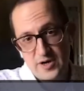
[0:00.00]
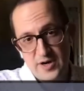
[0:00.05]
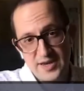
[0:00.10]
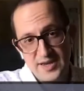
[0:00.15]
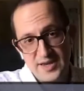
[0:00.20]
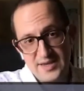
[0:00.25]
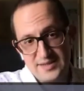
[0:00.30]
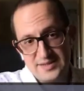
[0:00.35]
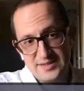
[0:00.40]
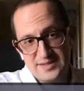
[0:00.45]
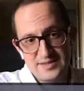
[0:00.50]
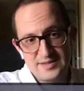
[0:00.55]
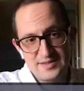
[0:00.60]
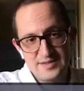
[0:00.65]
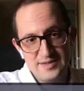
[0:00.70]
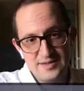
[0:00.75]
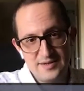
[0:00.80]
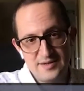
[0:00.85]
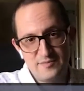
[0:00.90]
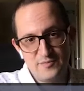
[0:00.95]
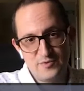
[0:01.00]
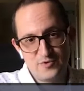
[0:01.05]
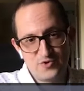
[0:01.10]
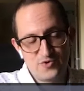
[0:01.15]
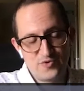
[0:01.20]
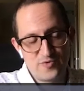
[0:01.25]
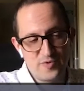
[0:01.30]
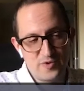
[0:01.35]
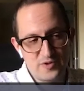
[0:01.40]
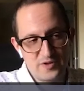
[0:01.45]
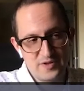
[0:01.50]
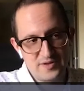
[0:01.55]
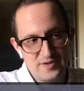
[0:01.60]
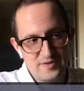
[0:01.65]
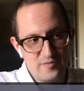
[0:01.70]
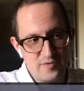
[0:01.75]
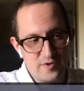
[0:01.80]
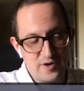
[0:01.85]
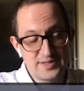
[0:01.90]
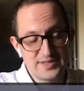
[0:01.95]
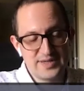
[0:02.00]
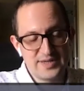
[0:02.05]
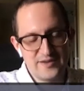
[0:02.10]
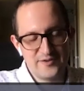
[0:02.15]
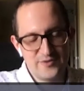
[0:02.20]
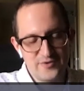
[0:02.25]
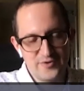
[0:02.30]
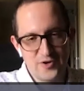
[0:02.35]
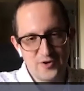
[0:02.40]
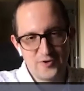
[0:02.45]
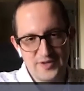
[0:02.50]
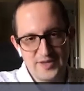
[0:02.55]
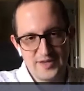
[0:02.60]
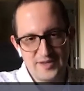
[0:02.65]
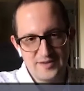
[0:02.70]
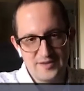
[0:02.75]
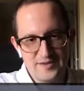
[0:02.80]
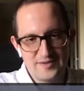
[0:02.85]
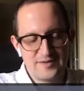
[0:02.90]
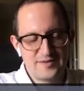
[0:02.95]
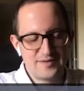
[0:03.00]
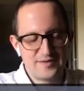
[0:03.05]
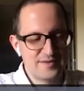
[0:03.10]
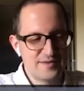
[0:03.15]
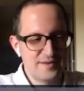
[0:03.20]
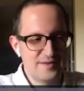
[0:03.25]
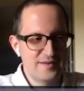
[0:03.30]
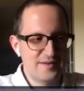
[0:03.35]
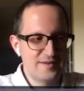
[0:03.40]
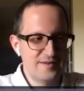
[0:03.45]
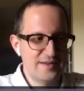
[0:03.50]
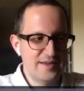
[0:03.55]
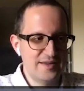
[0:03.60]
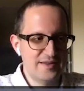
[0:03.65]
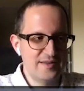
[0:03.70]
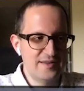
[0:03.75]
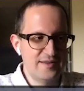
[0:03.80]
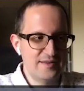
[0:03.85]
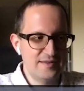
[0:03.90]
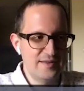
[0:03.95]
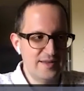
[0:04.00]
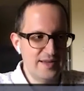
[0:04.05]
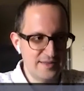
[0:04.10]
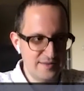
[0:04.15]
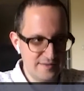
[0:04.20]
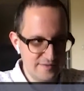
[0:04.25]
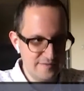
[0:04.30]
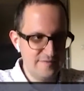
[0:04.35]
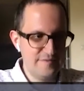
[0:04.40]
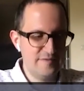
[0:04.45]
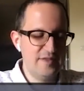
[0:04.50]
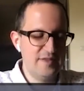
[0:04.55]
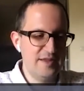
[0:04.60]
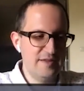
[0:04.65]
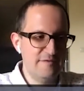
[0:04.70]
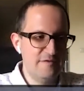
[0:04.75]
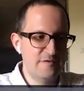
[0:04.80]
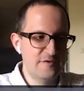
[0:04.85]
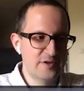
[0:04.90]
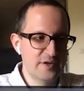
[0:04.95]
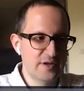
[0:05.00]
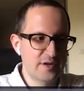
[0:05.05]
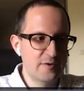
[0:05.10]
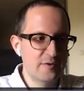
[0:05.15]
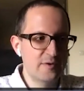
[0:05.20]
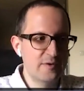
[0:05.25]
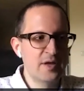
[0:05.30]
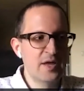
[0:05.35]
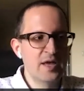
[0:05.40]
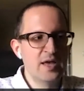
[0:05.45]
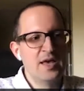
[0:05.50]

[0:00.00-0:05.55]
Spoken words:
I guess. I'm not sure what exactly to call that that vertical.